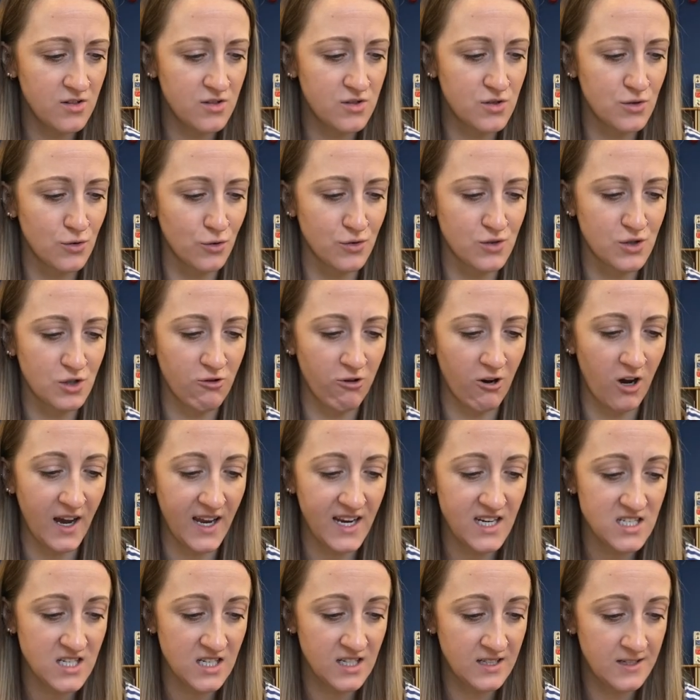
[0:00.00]
George
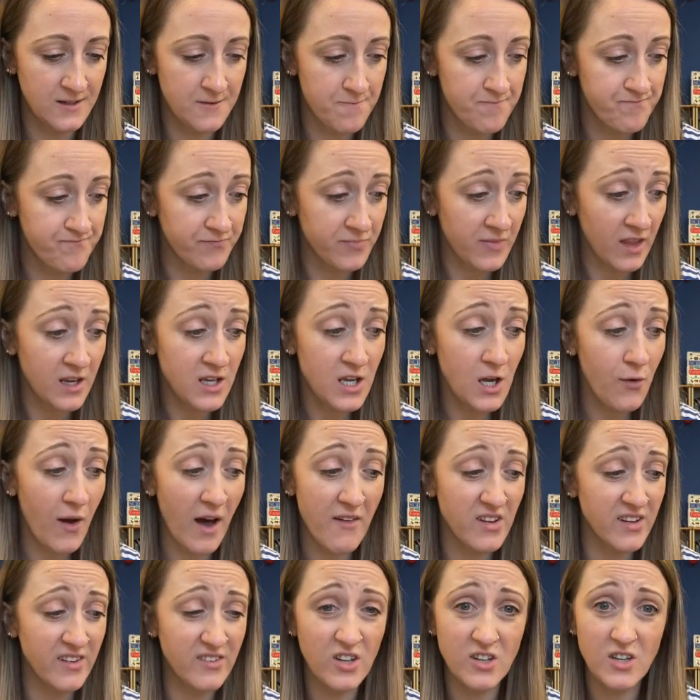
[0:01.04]
cried. "You
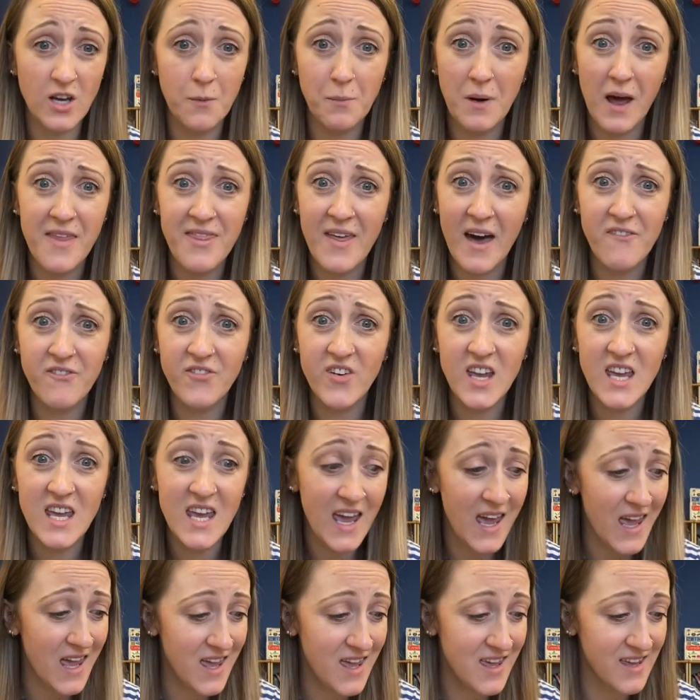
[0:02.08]
haven't stood up like that
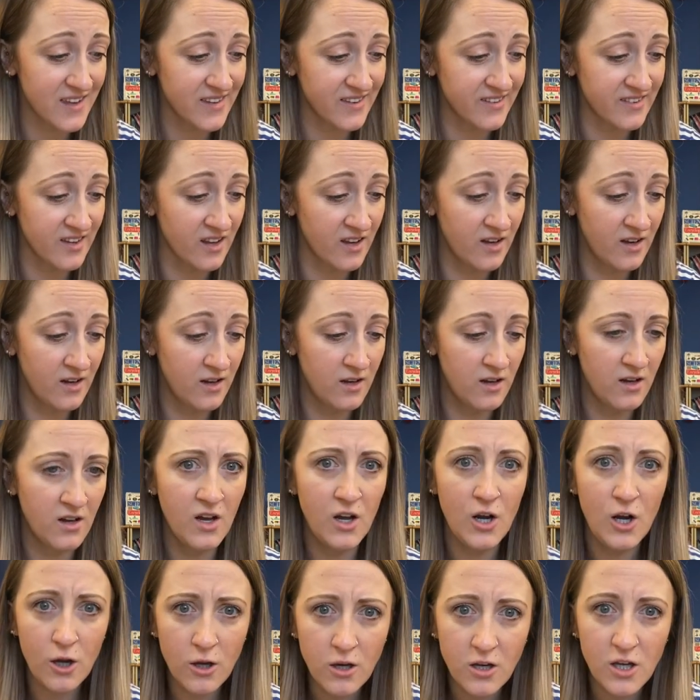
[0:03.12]
for years.
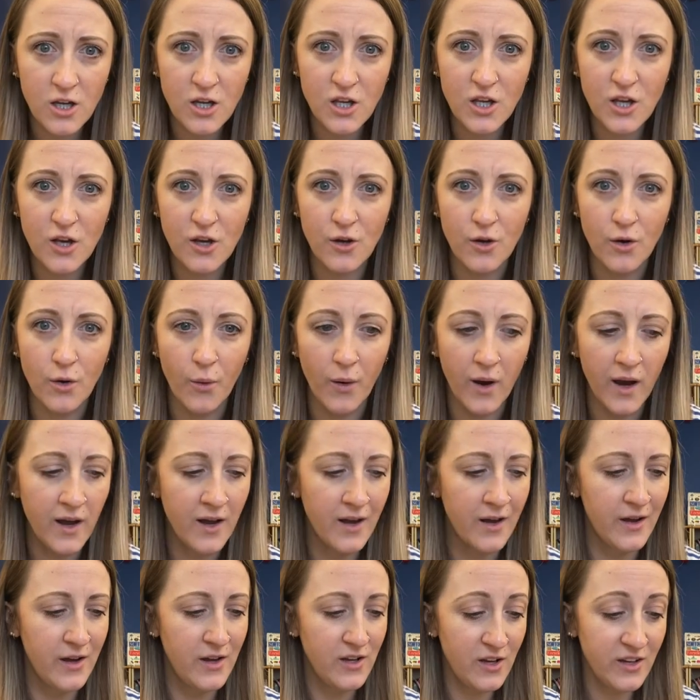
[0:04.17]
Look at you.
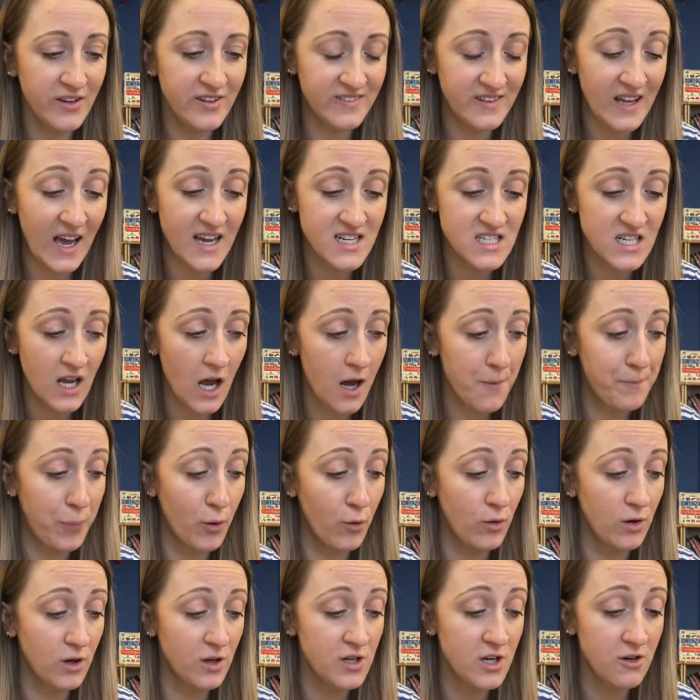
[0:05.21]
You're standing up
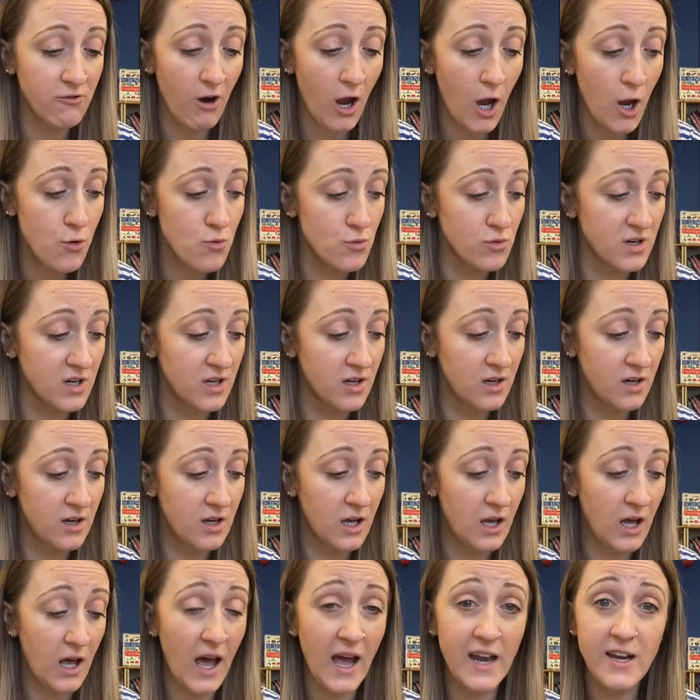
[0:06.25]
all on your own,
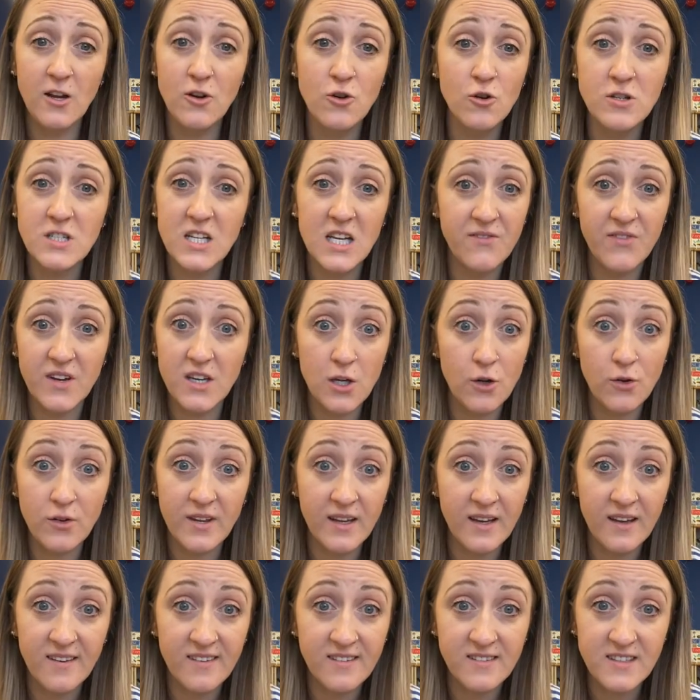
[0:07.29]
and you're not even
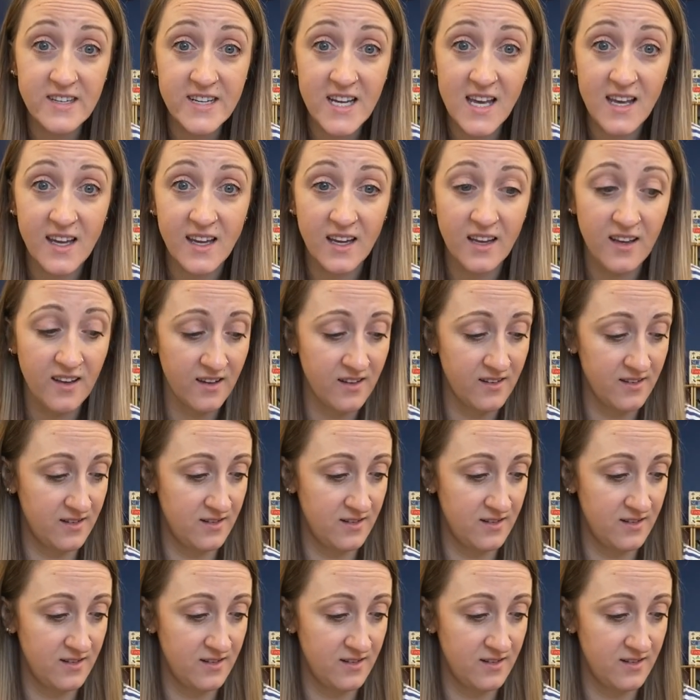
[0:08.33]
using a stick."